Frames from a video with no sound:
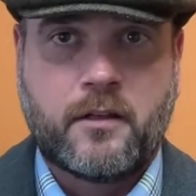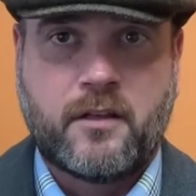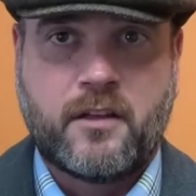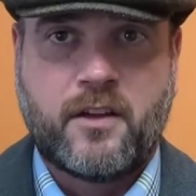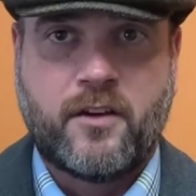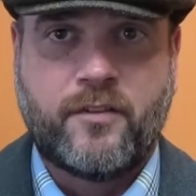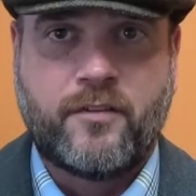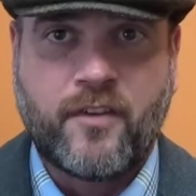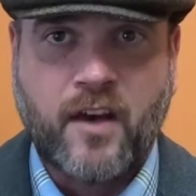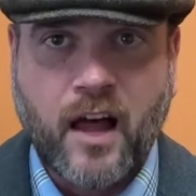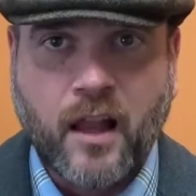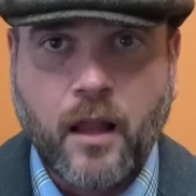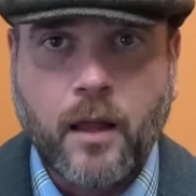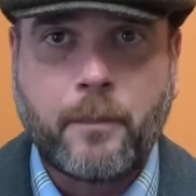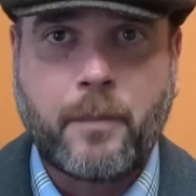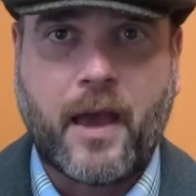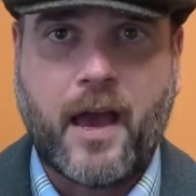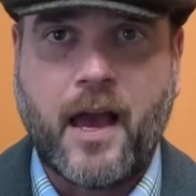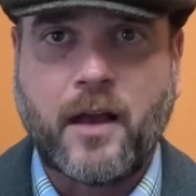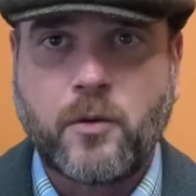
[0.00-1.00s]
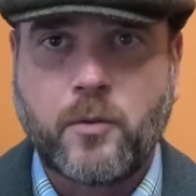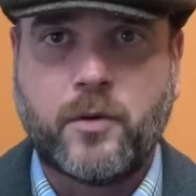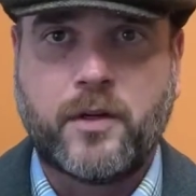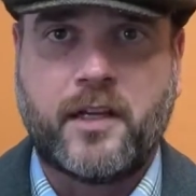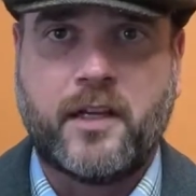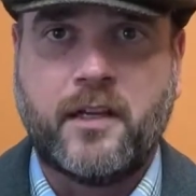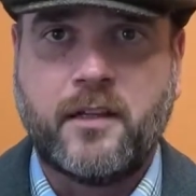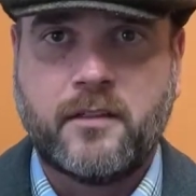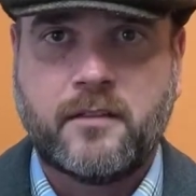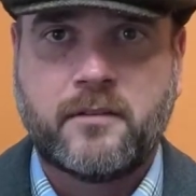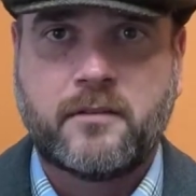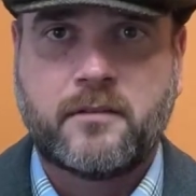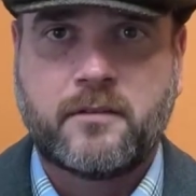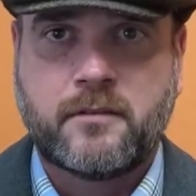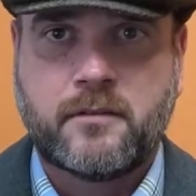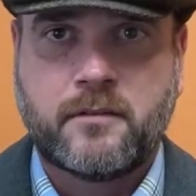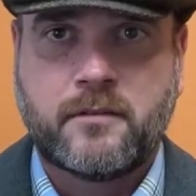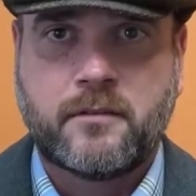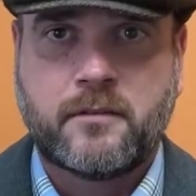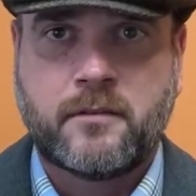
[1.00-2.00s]
develop equity,
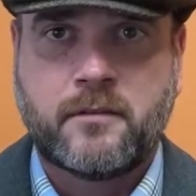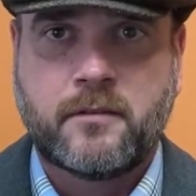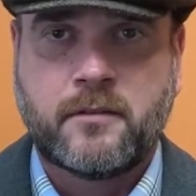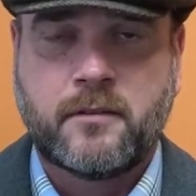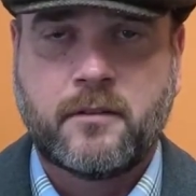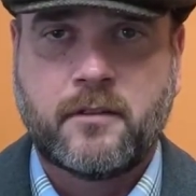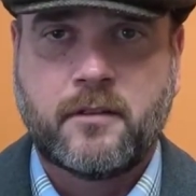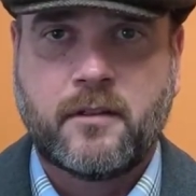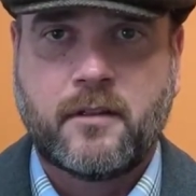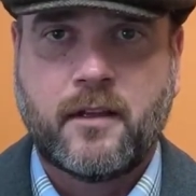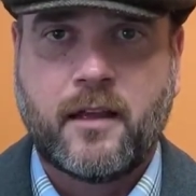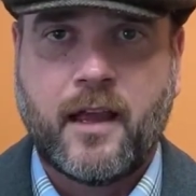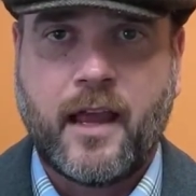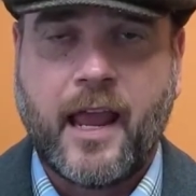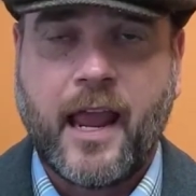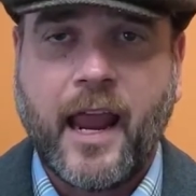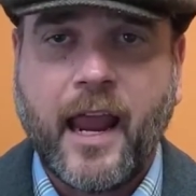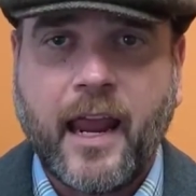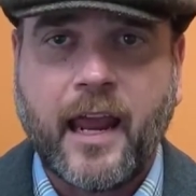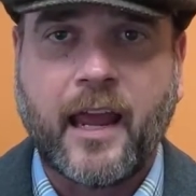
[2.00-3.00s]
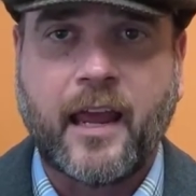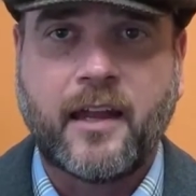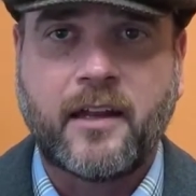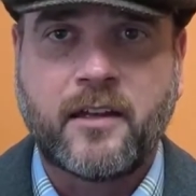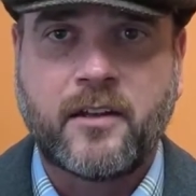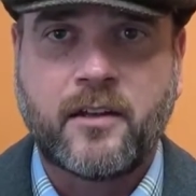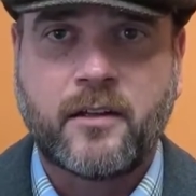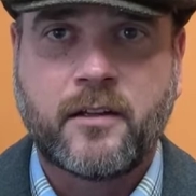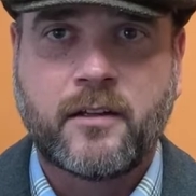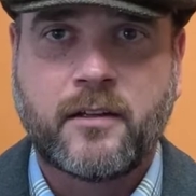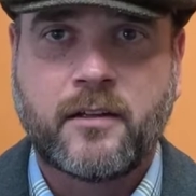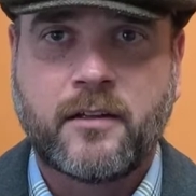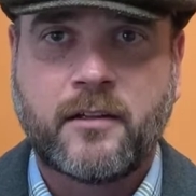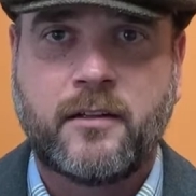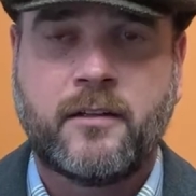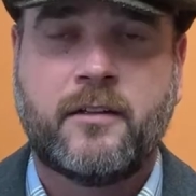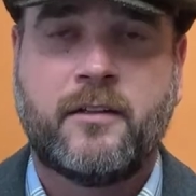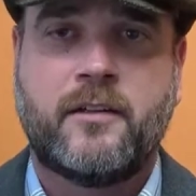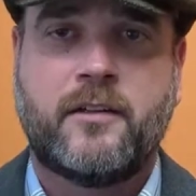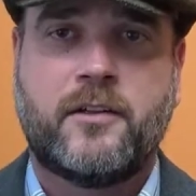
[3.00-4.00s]
and
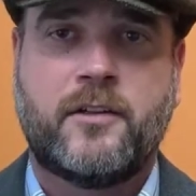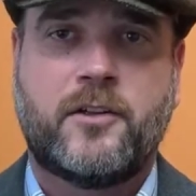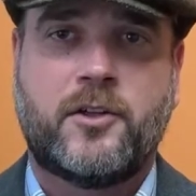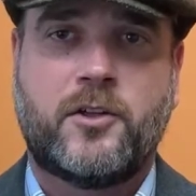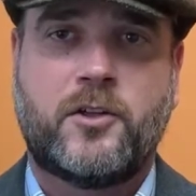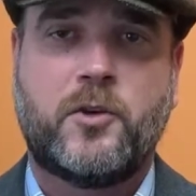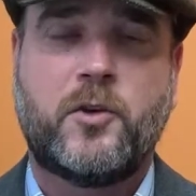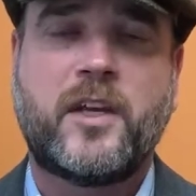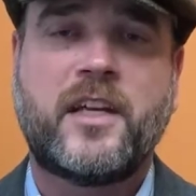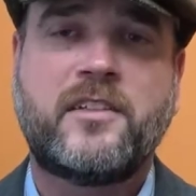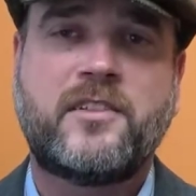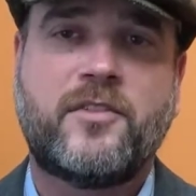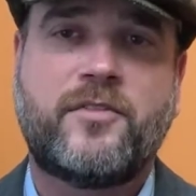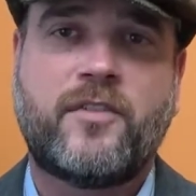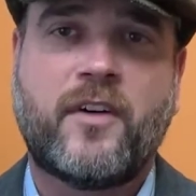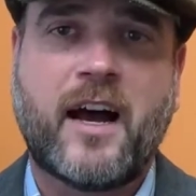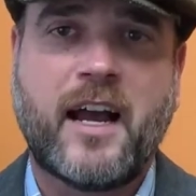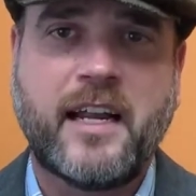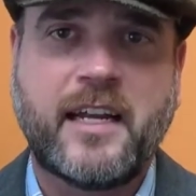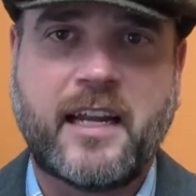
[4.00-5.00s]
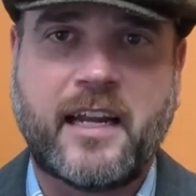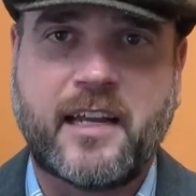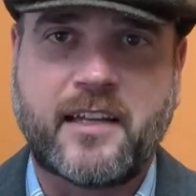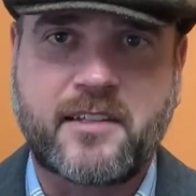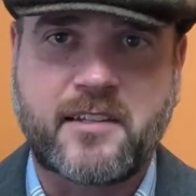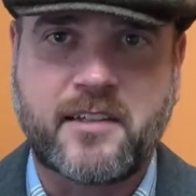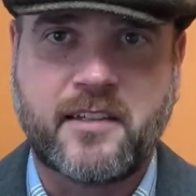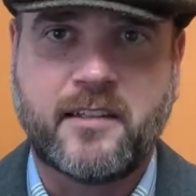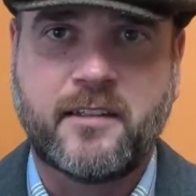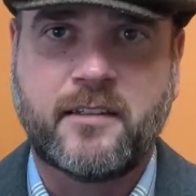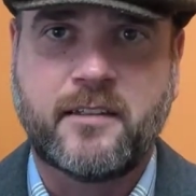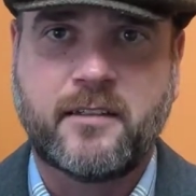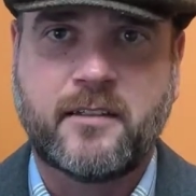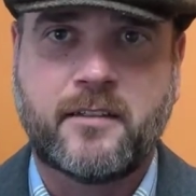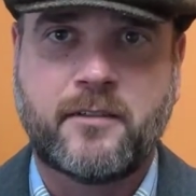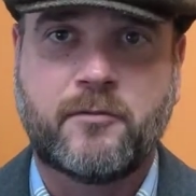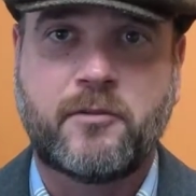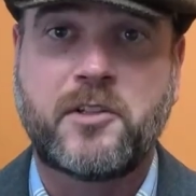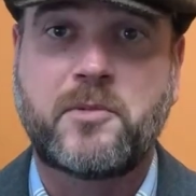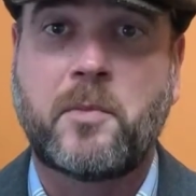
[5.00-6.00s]
you get to finance it
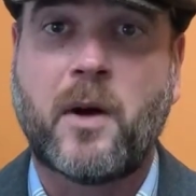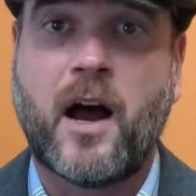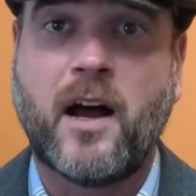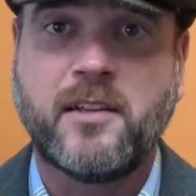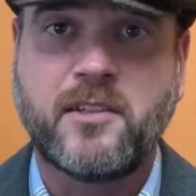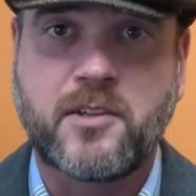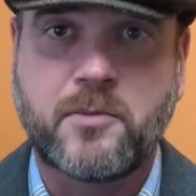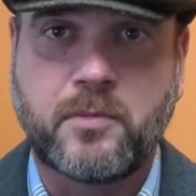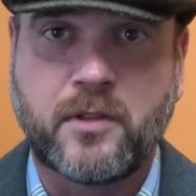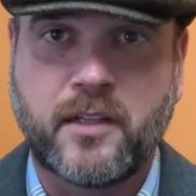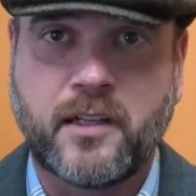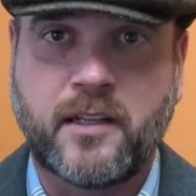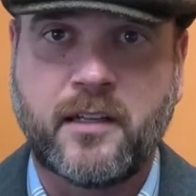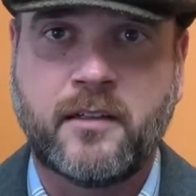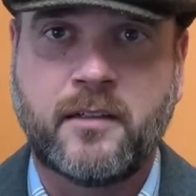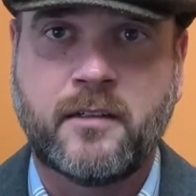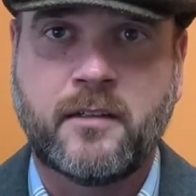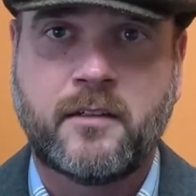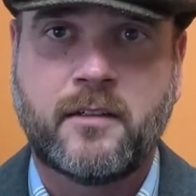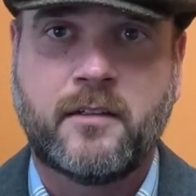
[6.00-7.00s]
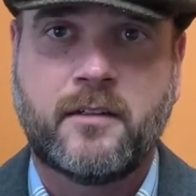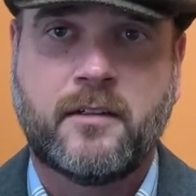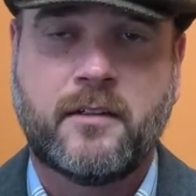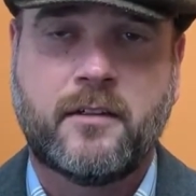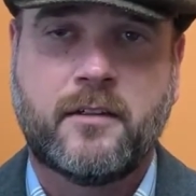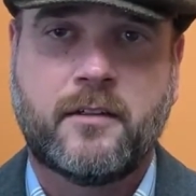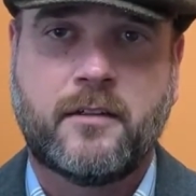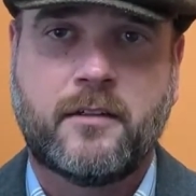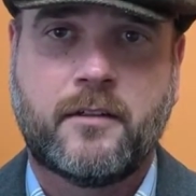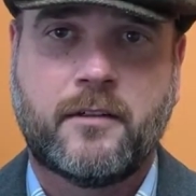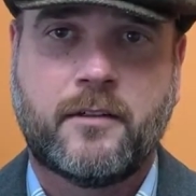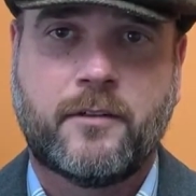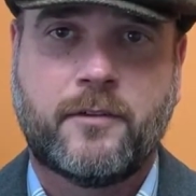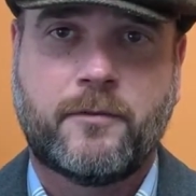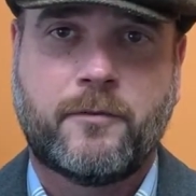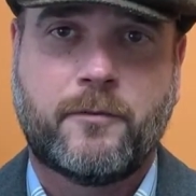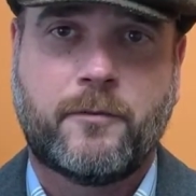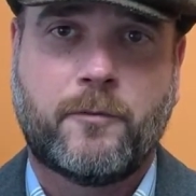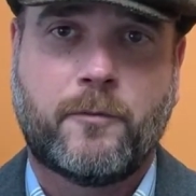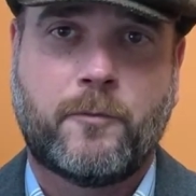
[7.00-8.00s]
responsibly
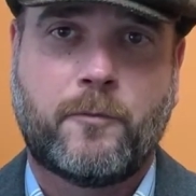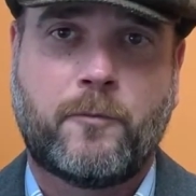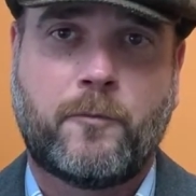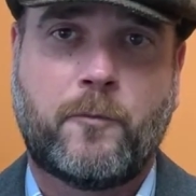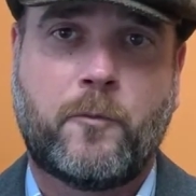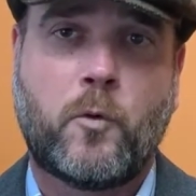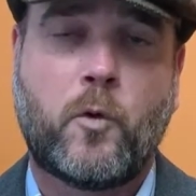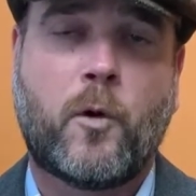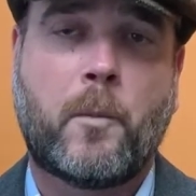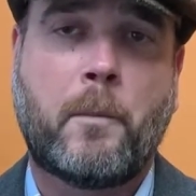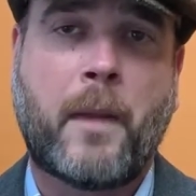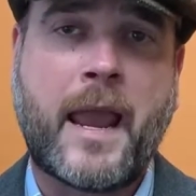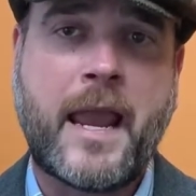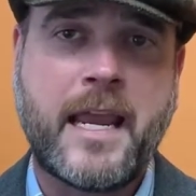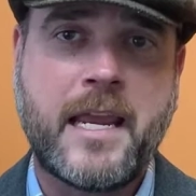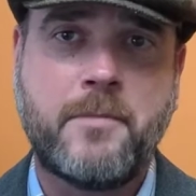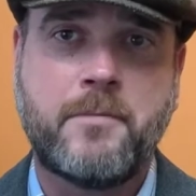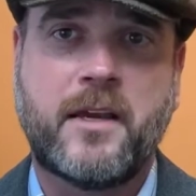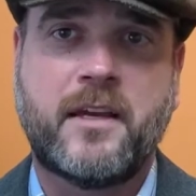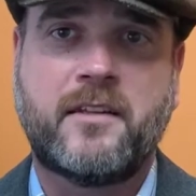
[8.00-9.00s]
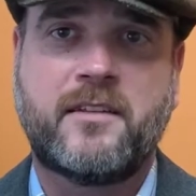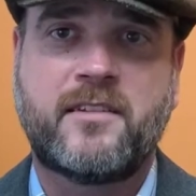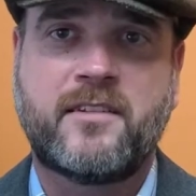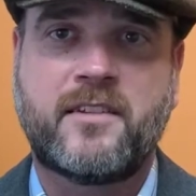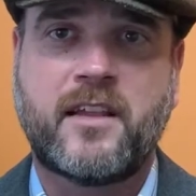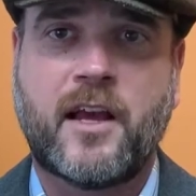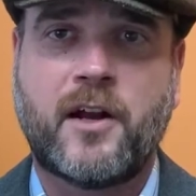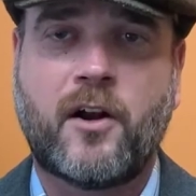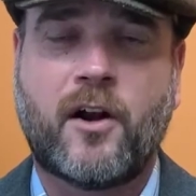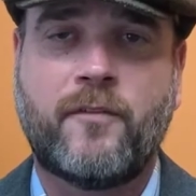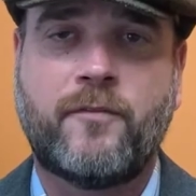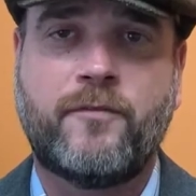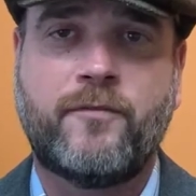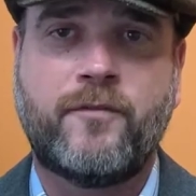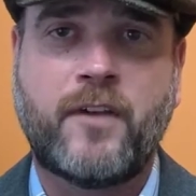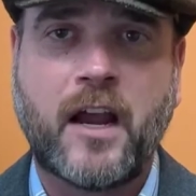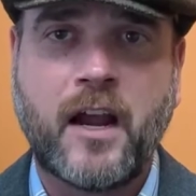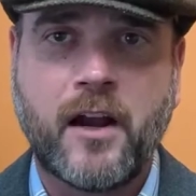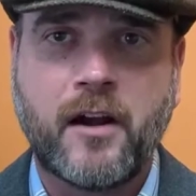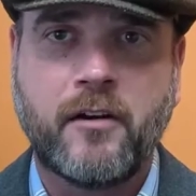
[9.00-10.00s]
for payments that are
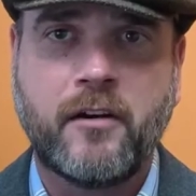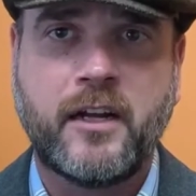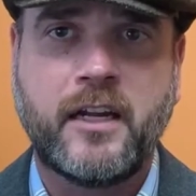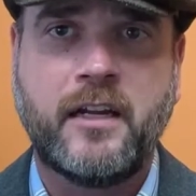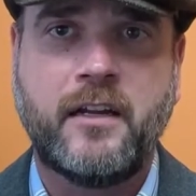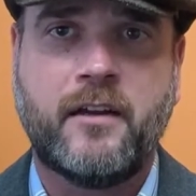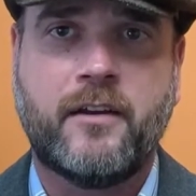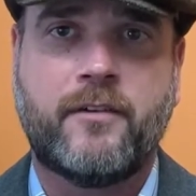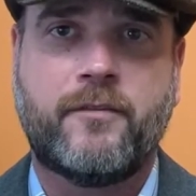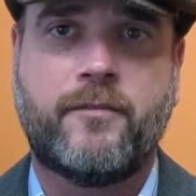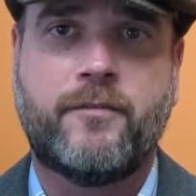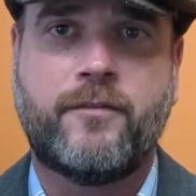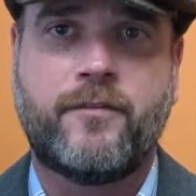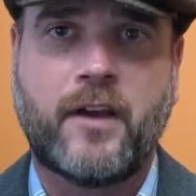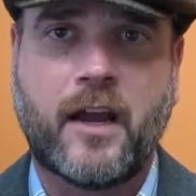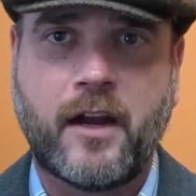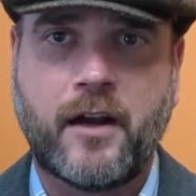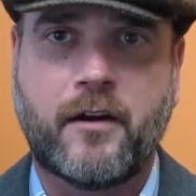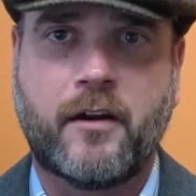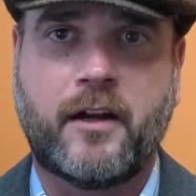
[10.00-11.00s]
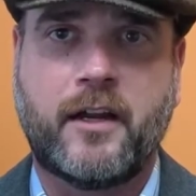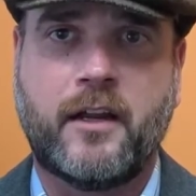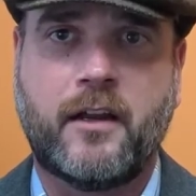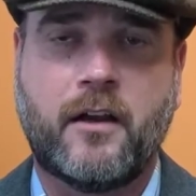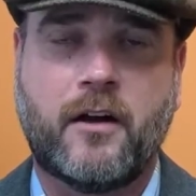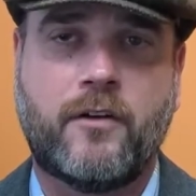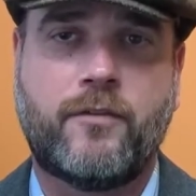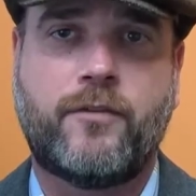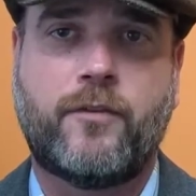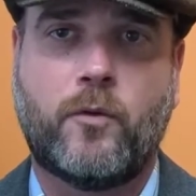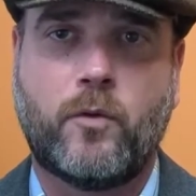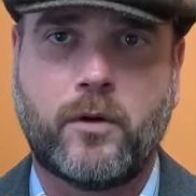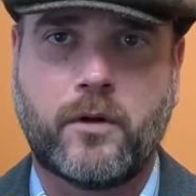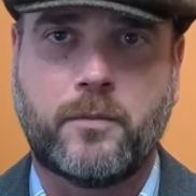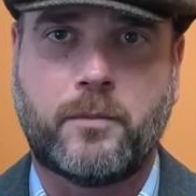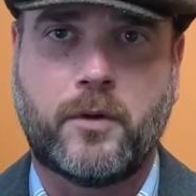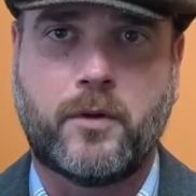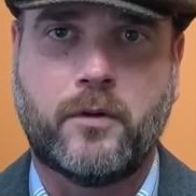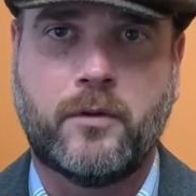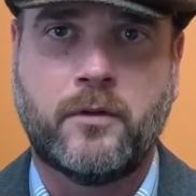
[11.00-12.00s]
very, very
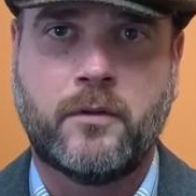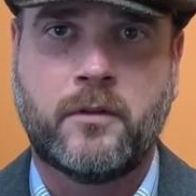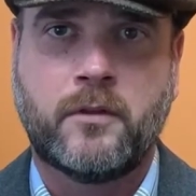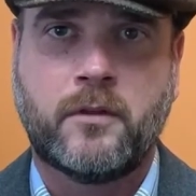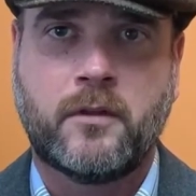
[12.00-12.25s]
affordable